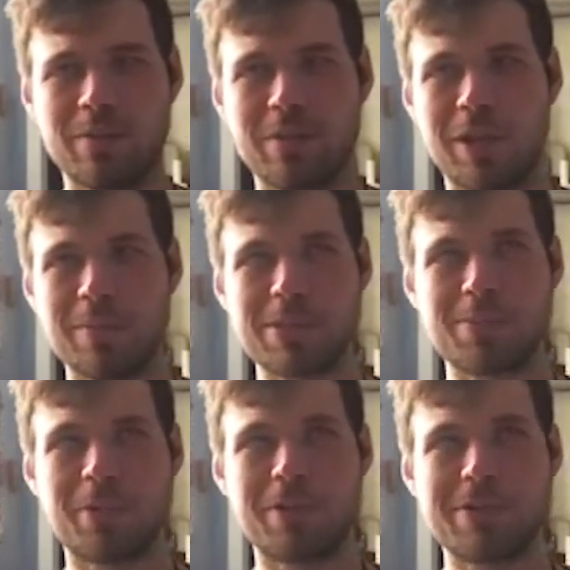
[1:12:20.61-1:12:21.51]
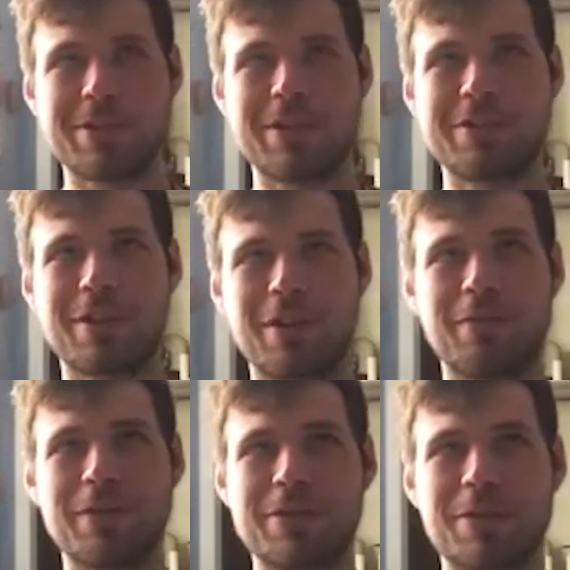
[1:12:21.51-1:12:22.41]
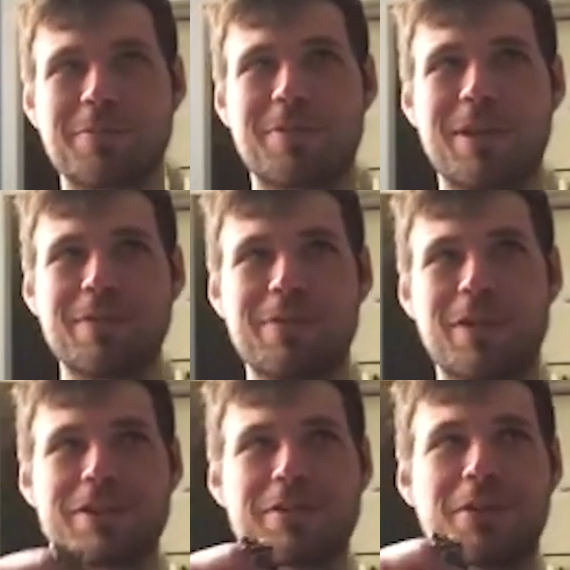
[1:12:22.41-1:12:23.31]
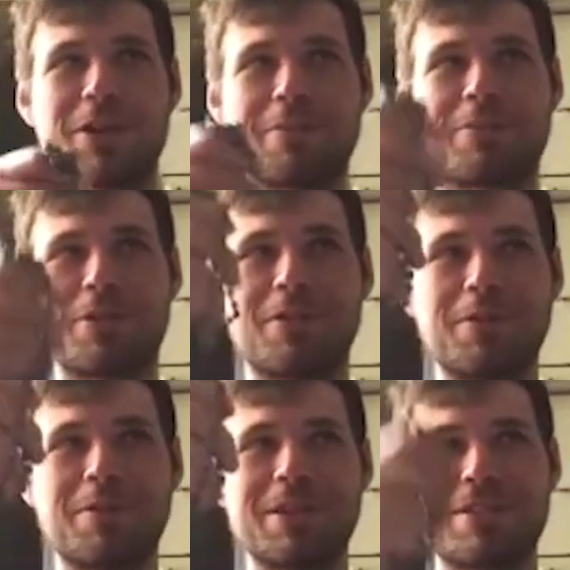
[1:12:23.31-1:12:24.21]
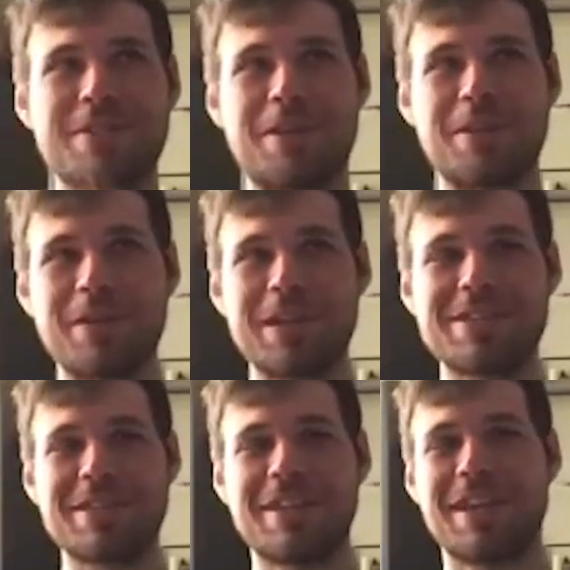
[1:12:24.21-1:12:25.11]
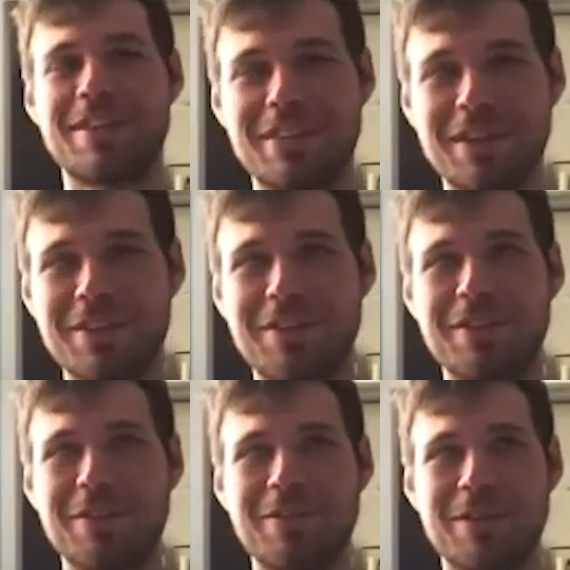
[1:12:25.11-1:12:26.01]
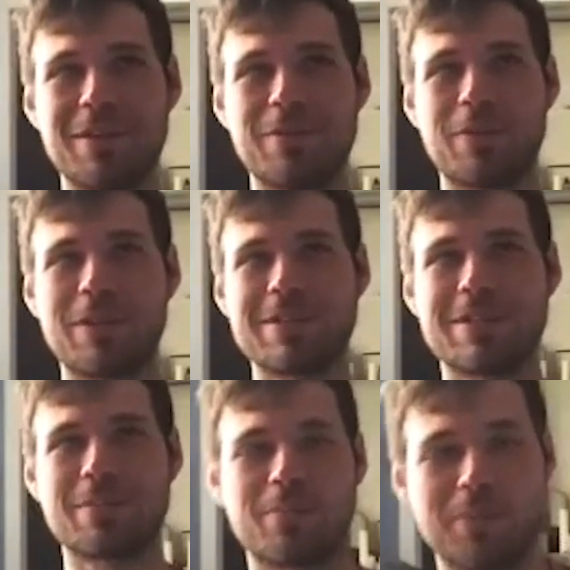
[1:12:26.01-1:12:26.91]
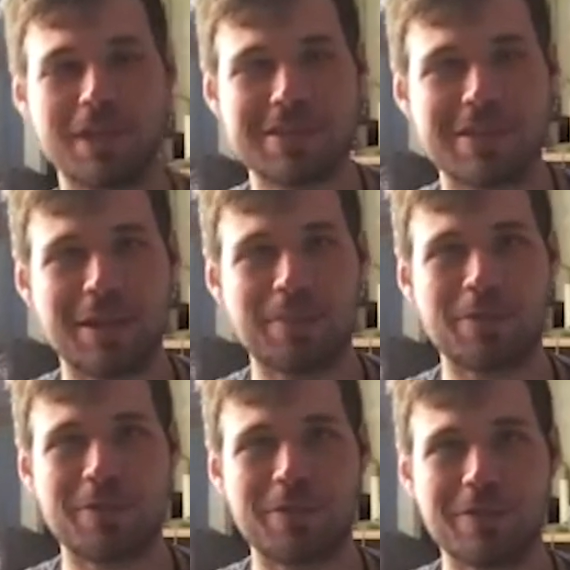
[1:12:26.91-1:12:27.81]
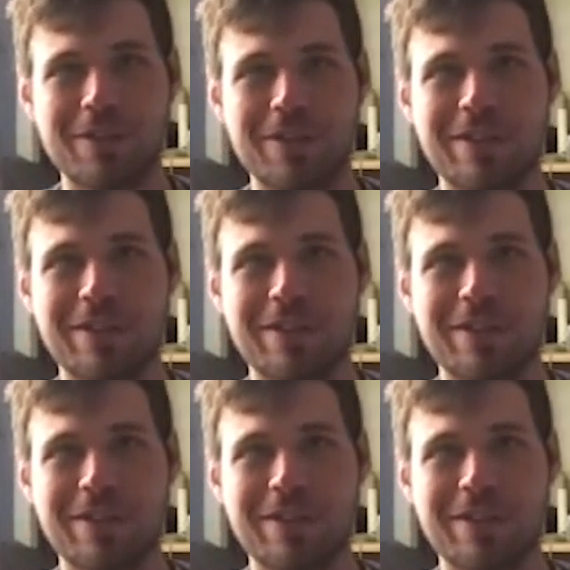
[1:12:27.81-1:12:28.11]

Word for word: Thomas More and St. John Fisher pray for us. What pro nobis, as always, and thank you for this blessed opportunity.